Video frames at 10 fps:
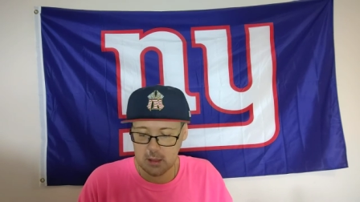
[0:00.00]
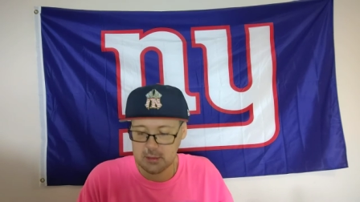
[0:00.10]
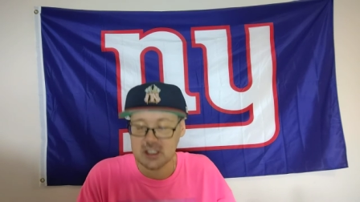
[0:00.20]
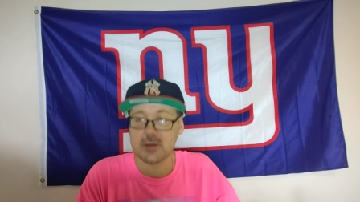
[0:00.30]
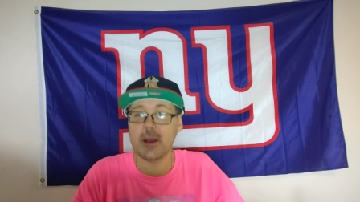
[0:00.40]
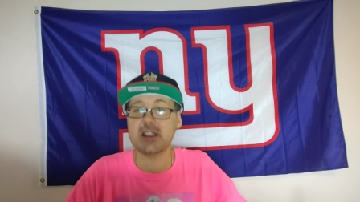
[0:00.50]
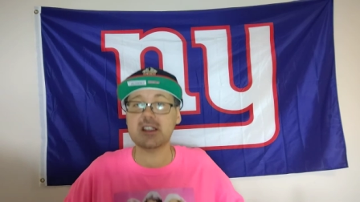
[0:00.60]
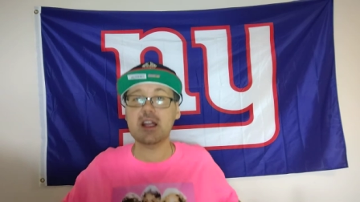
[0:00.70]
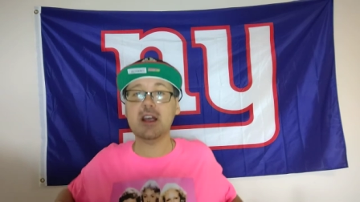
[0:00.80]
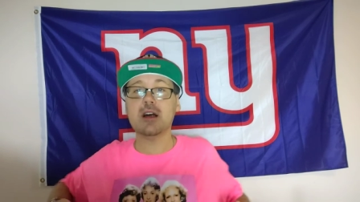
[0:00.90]
I'm going to space
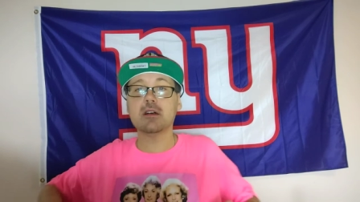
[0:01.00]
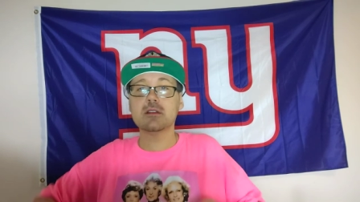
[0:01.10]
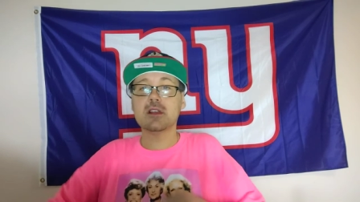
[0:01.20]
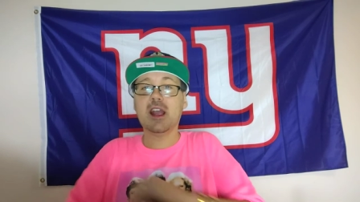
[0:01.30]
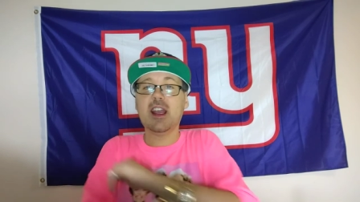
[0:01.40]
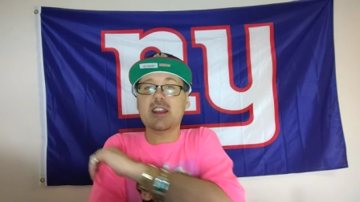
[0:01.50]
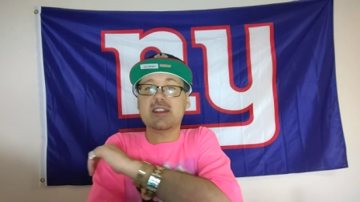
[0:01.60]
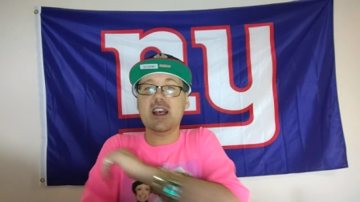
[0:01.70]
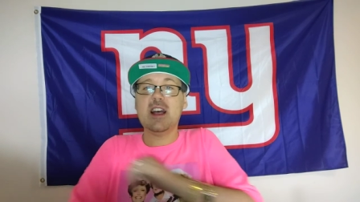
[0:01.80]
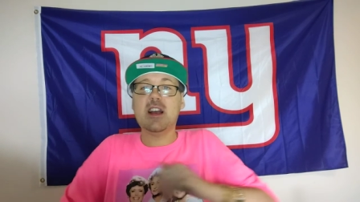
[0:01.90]
it out. I got
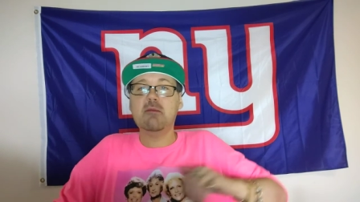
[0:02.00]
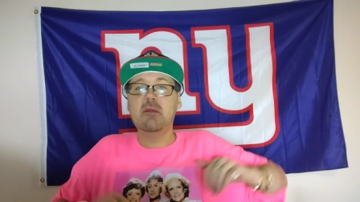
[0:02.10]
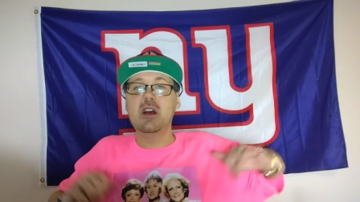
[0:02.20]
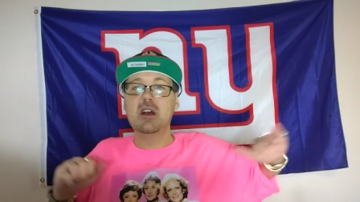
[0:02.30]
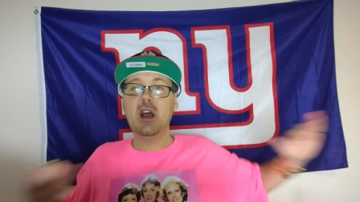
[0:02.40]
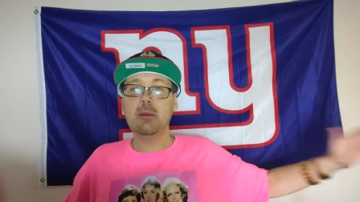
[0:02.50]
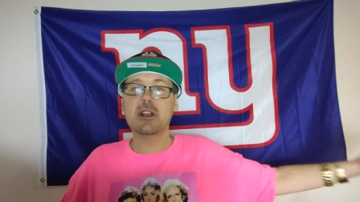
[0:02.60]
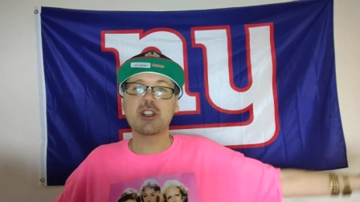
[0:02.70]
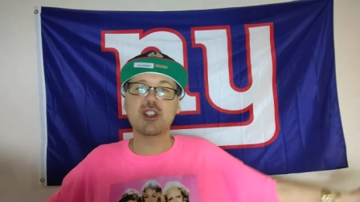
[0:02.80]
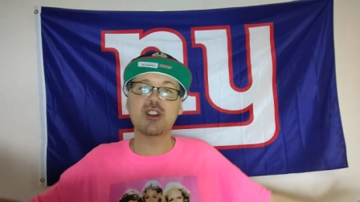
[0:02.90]
time. I'm going
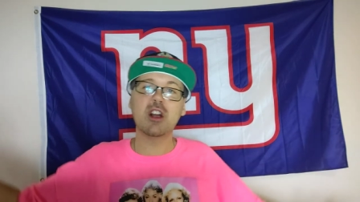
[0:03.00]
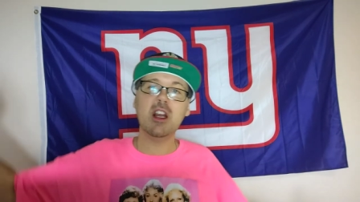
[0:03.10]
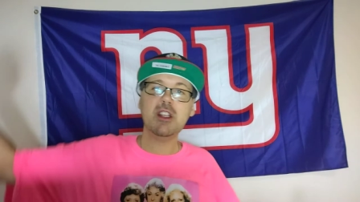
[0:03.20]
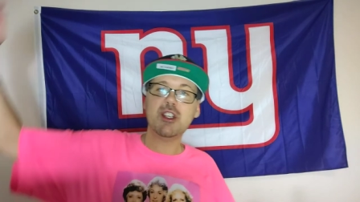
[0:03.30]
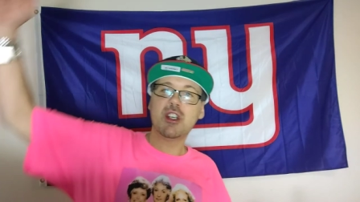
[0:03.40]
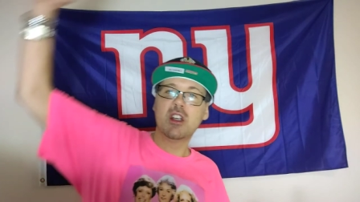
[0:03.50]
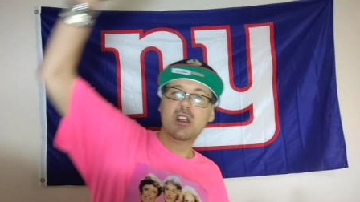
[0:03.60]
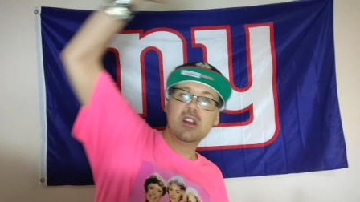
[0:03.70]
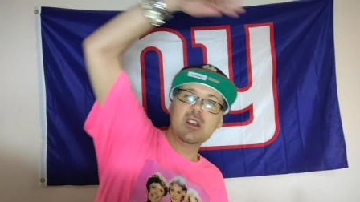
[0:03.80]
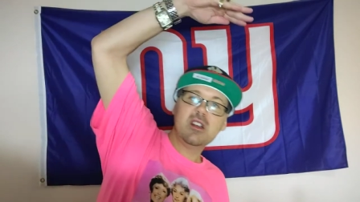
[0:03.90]
to stretch.
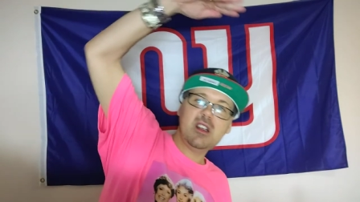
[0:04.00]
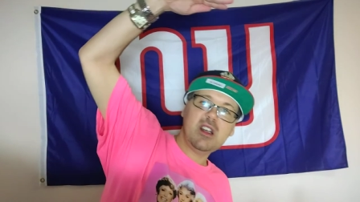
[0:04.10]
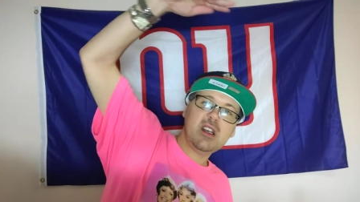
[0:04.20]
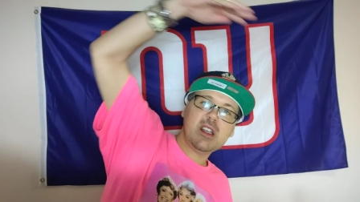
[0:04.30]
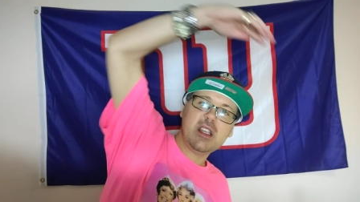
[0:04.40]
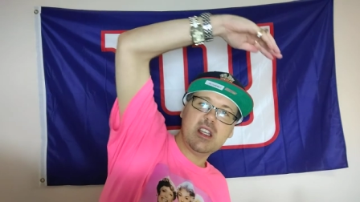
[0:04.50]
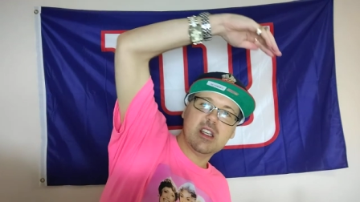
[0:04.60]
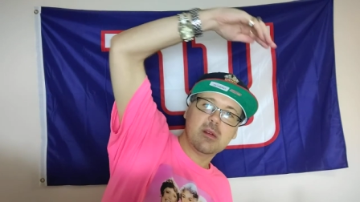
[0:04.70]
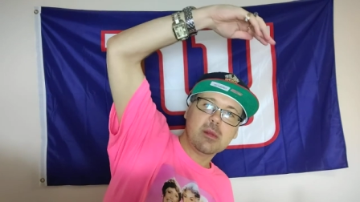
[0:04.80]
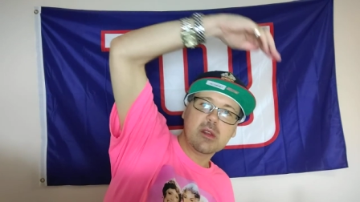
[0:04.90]

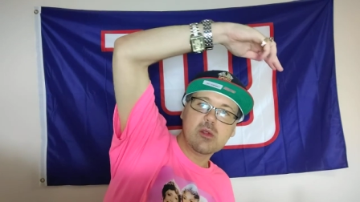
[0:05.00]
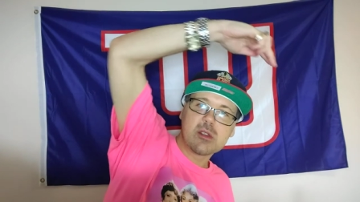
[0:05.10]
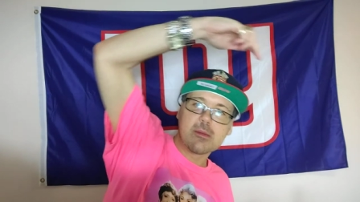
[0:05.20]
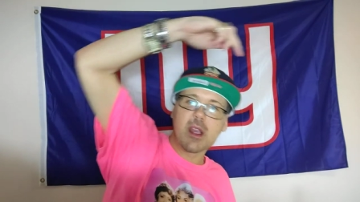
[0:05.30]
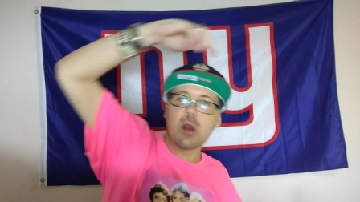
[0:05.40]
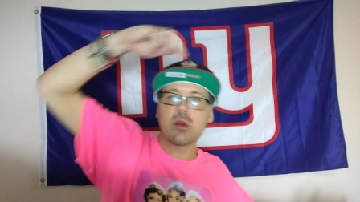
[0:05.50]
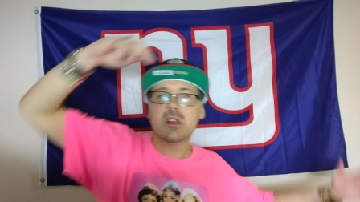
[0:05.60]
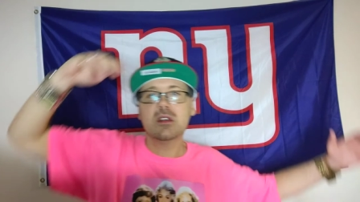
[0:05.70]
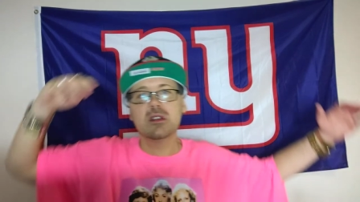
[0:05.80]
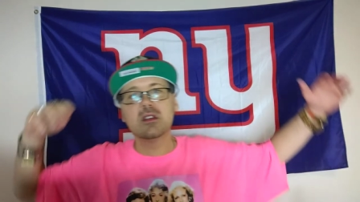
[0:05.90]
Yeah, I'm going to do some
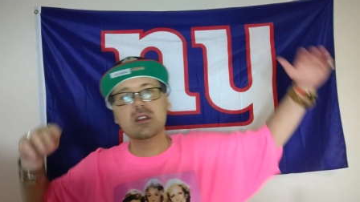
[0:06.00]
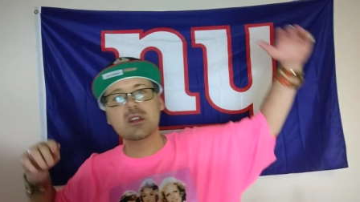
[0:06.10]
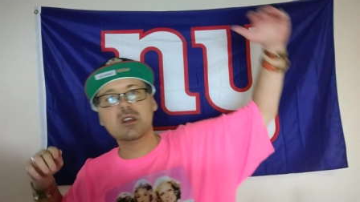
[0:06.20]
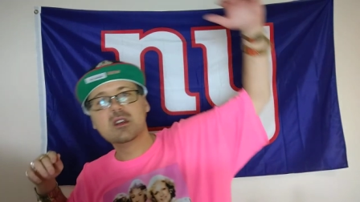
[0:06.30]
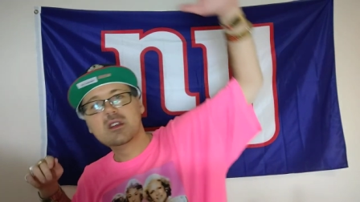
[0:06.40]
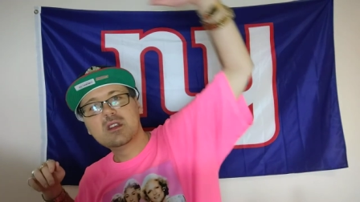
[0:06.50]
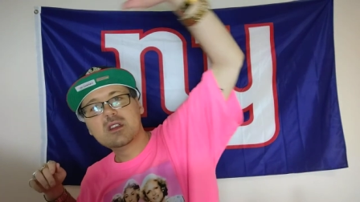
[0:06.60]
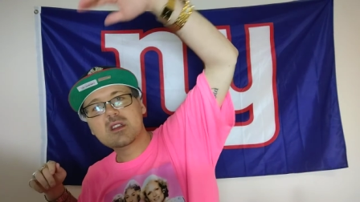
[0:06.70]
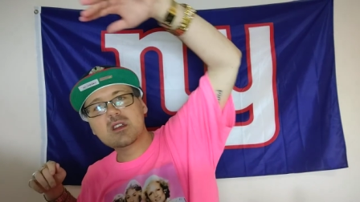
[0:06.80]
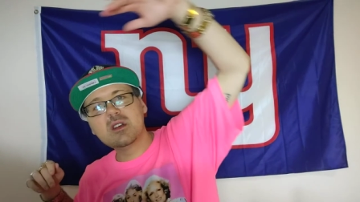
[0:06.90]
yoga.
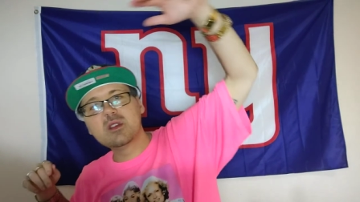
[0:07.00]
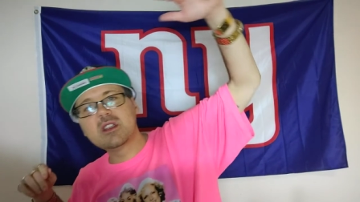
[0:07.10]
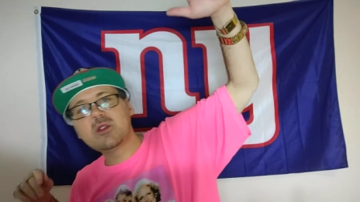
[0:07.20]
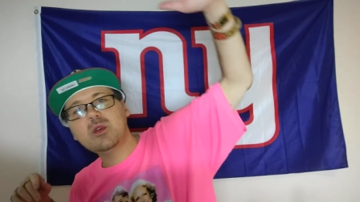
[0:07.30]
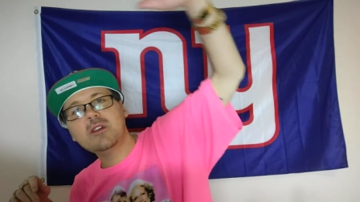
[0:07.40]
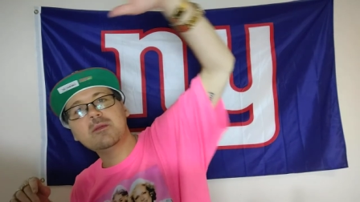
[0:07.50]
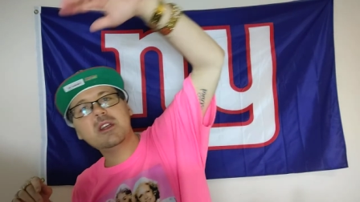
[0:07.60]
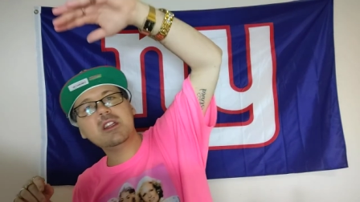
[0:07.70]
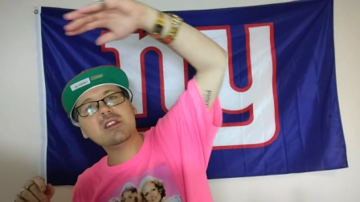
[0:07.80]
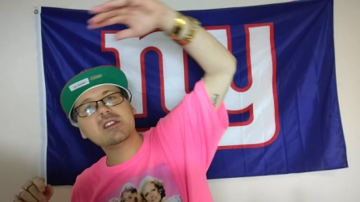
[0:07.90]
Only 12
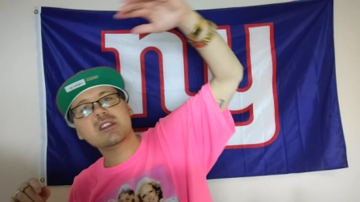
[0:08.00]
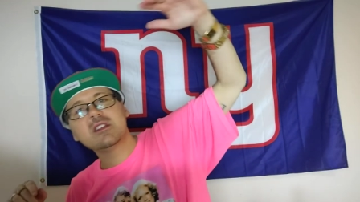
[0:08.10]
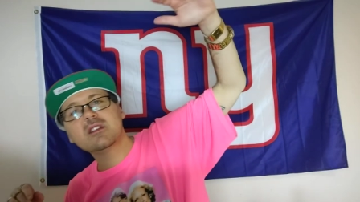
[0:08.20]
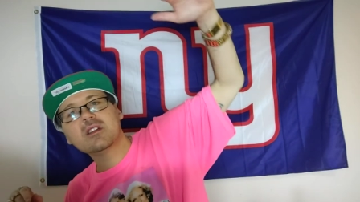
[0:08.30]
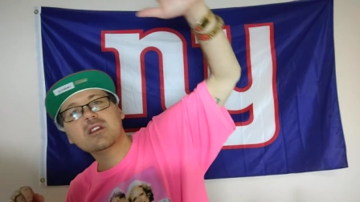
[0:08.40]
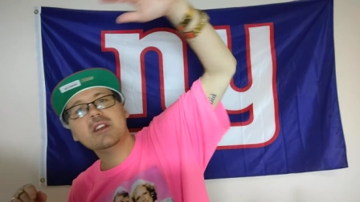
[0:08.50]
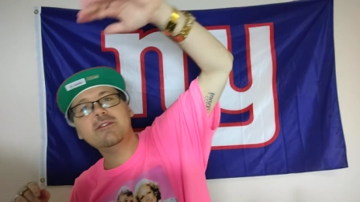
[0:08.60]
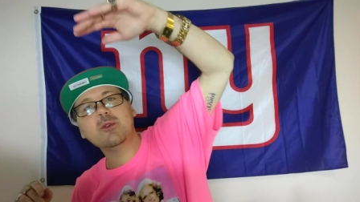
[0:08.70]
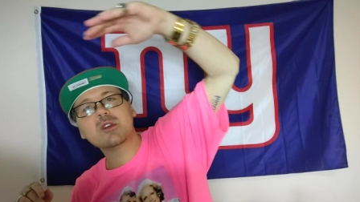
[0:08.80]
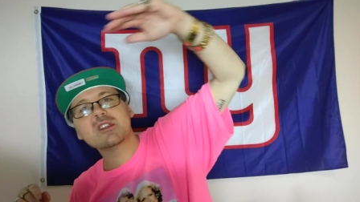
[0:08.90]
minutes and
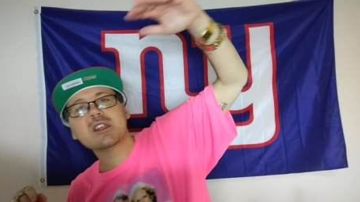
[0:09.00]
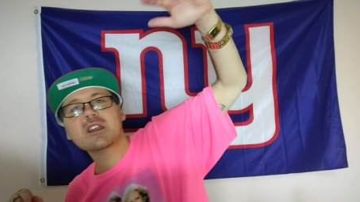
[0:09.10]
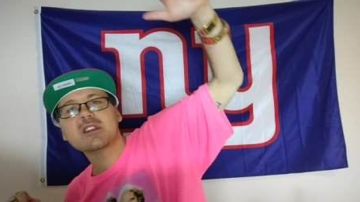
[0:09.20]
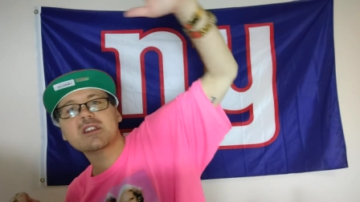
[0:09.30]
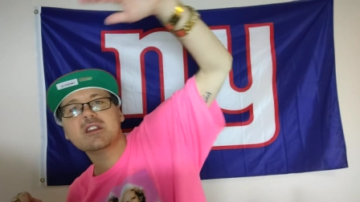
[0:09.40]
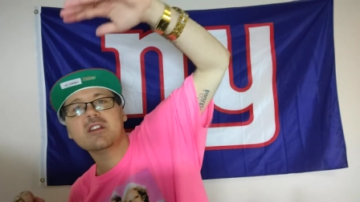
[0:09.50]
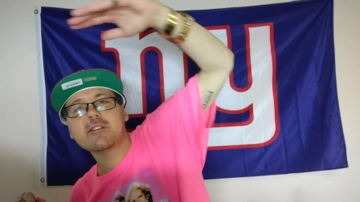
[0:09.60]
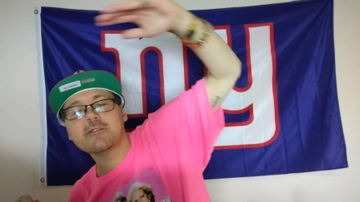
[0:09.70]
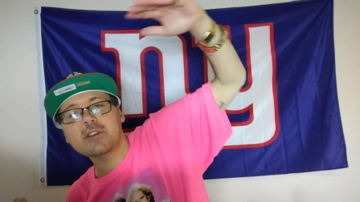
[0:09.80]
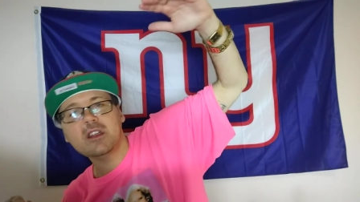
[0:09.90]
34 seconds into
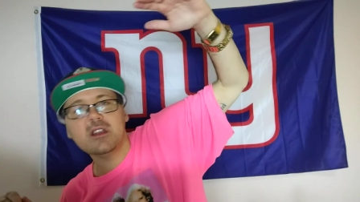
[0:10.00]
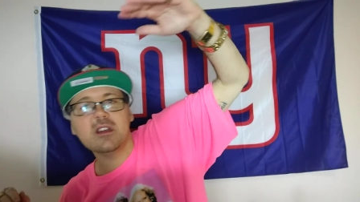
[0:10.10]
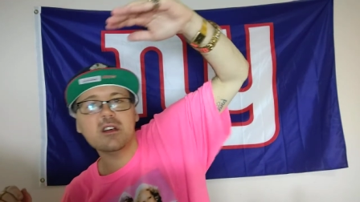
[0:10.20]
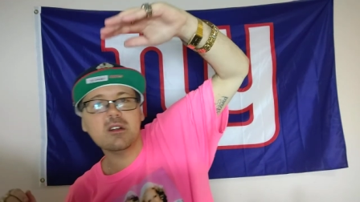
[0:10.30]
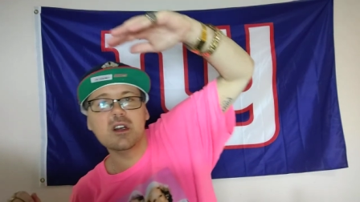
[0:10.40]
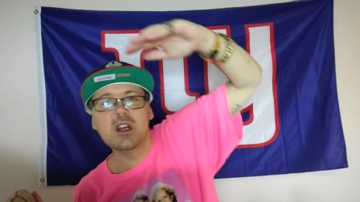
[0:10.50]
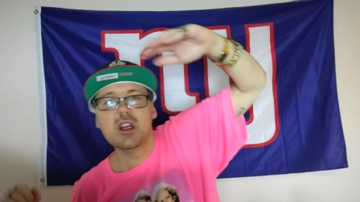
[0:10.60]
the video.